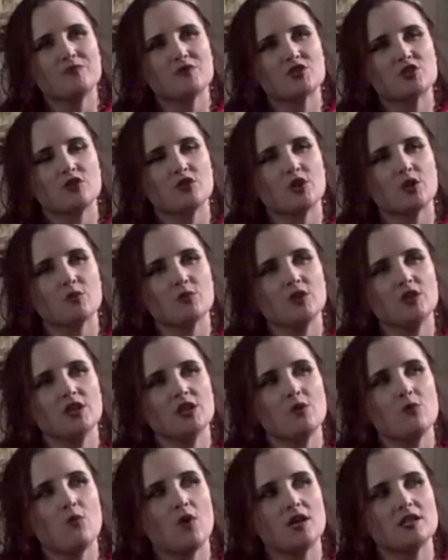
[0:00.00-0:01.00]
so there
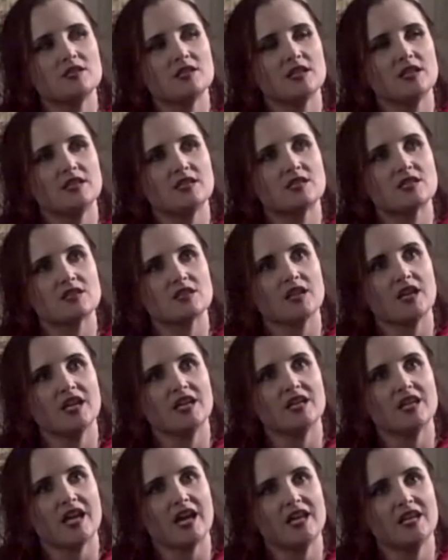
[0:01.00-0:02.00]
really wasn't
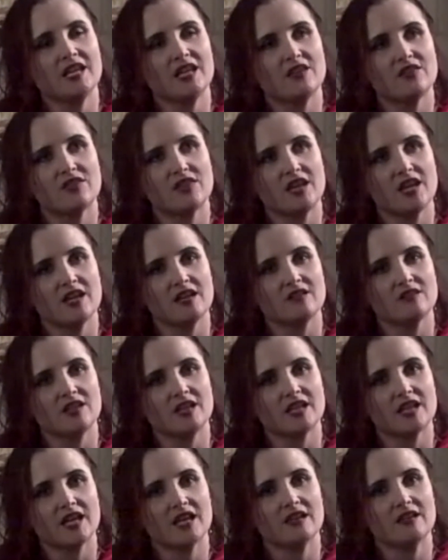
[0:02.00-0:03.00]
like anything,
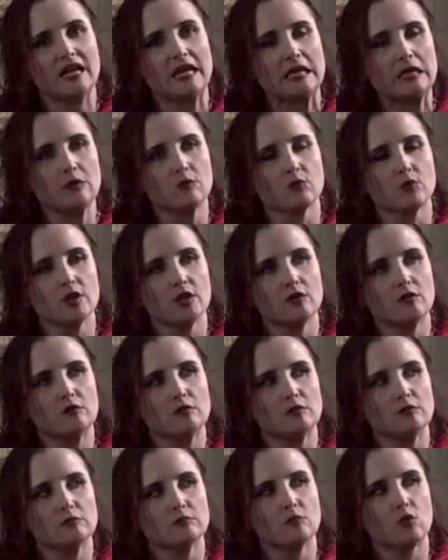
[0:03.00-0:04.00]
like any
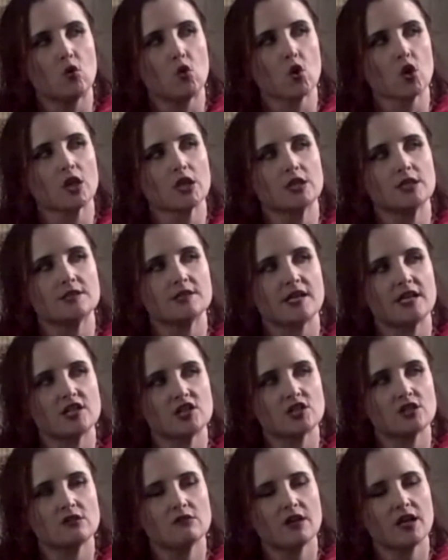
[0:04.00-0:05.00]
real
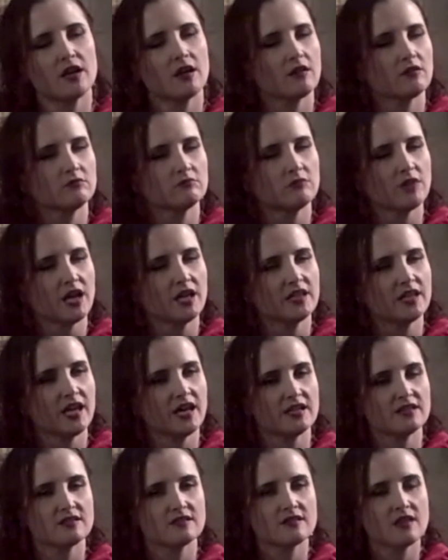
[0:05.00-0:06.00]
organization there, I
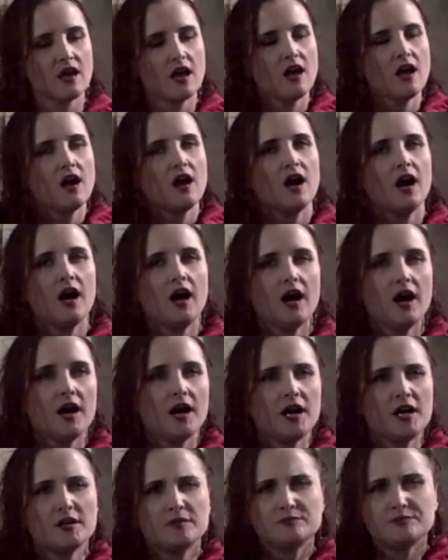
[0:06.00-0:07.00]
guess.
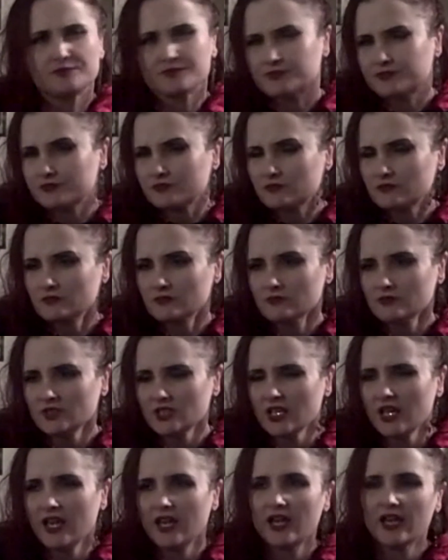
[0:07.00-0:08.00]

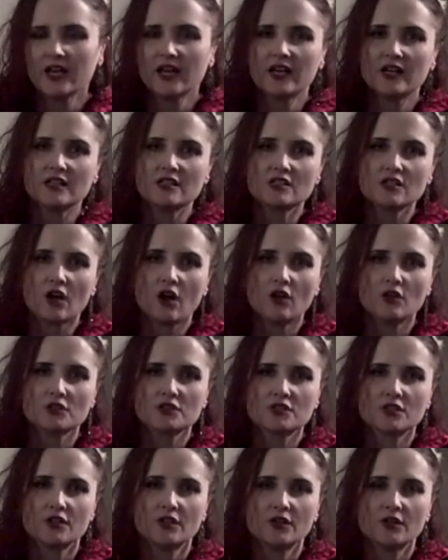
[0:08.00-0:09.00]
And
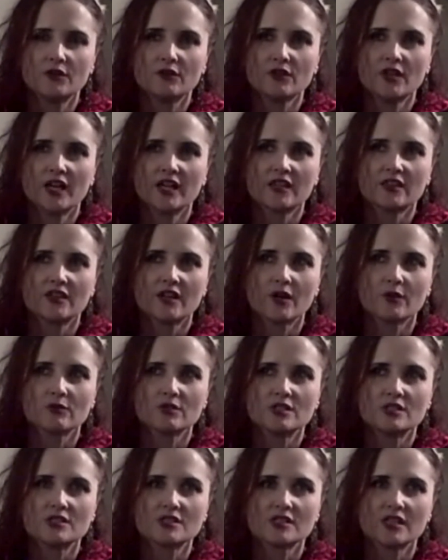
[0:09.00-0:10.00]
also like there
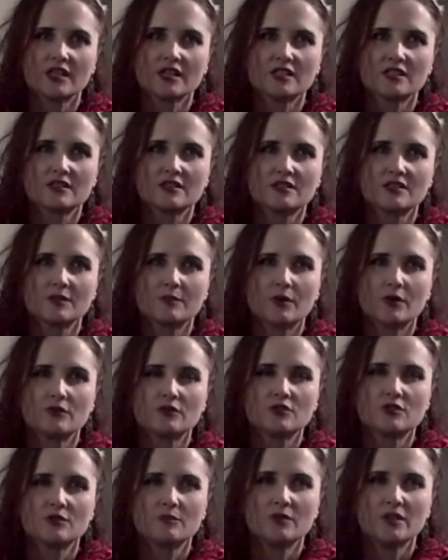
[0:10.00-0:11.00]
was like
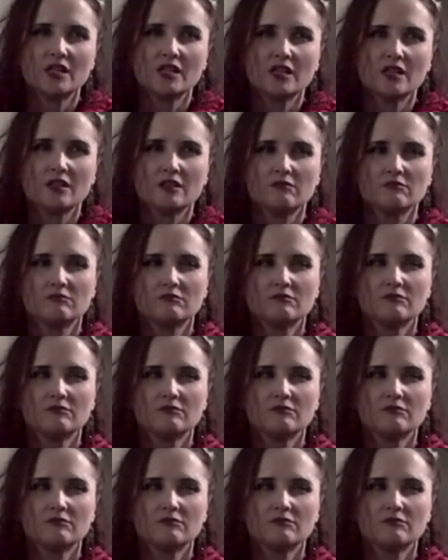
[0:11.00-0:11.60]
supposed to be